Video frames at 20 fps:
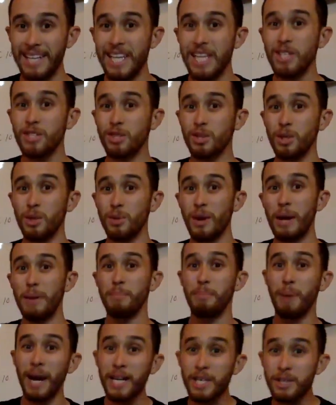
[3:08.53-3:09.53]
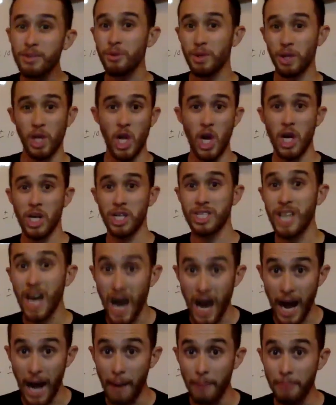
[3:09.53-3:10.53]
So you ride bikes for a long
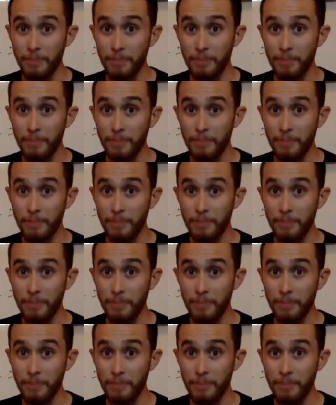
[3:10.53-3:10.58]
time,